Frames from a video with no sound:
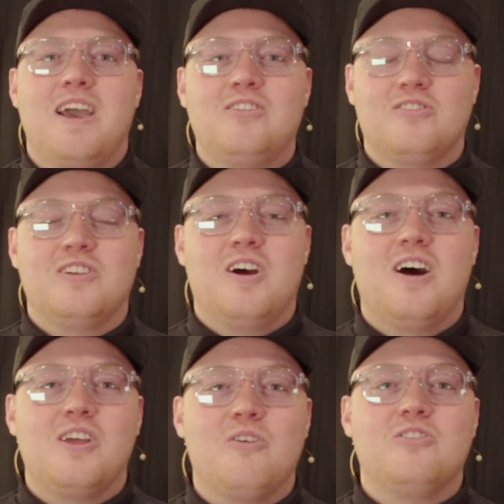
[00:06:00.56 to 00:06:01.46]
excellent
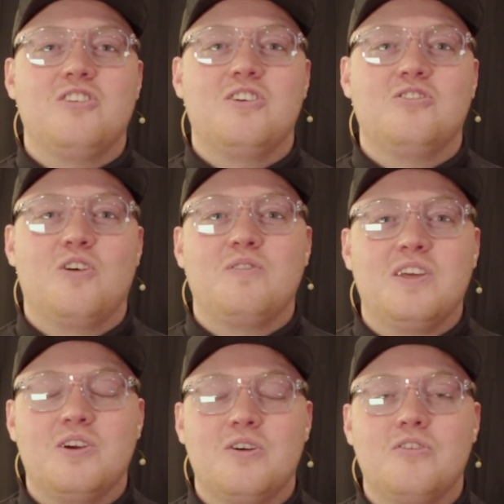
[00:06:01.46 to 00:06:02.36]
audio engineers over the
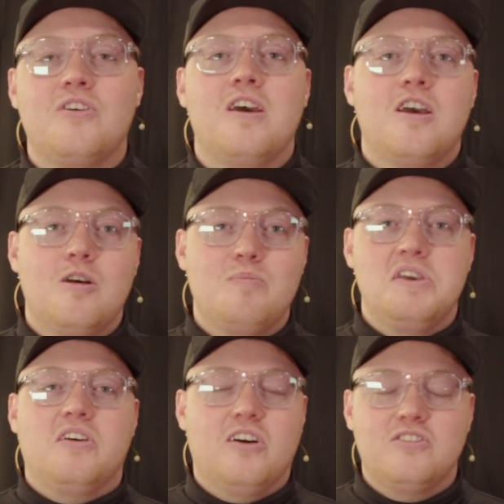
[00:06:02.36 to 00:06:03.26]
years
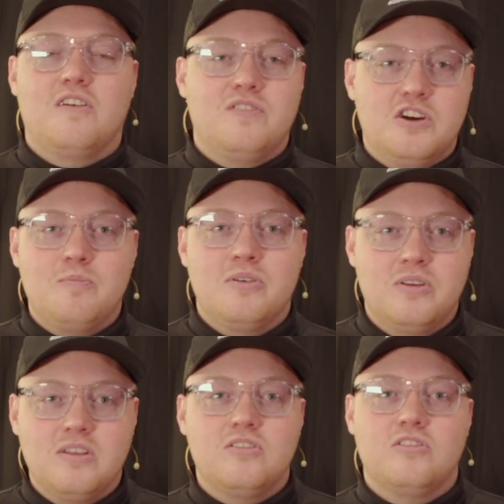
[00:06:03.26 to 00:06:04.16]
because of their
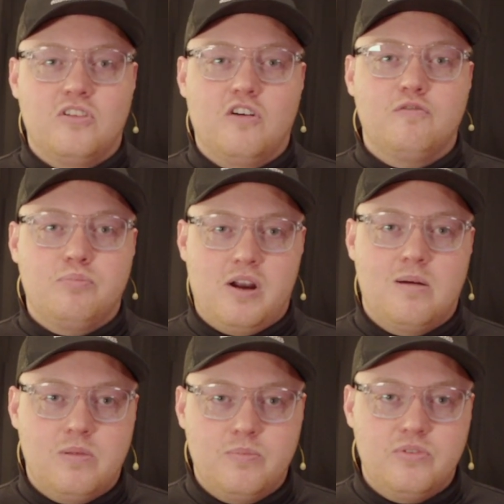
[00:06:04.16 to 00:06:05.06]
ability to solve
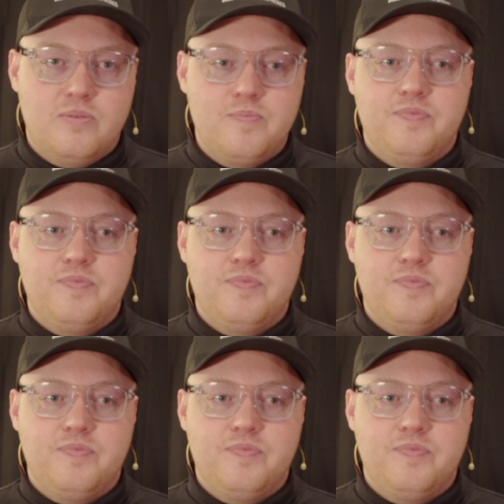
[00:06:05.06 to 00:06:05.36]
problems.